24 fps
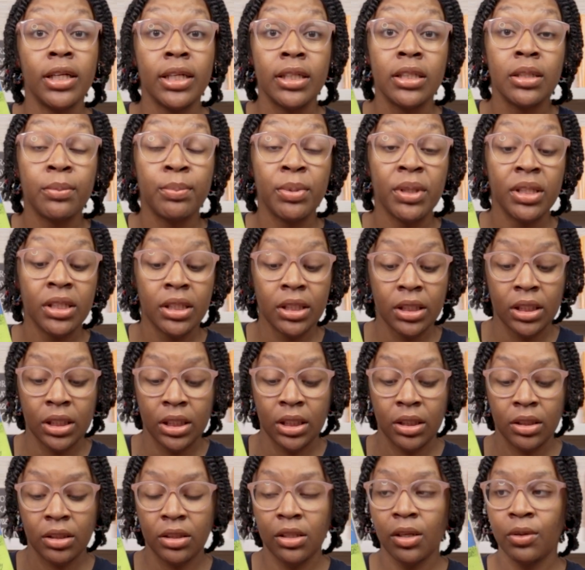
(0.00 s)

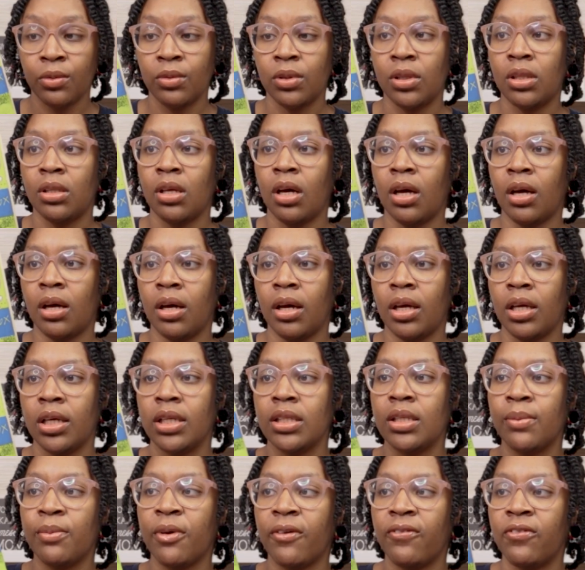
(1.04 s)
independently. So
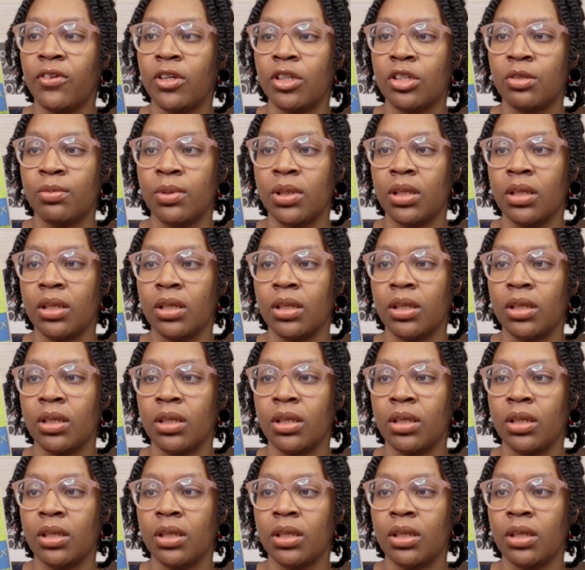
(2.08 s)
Isabel finished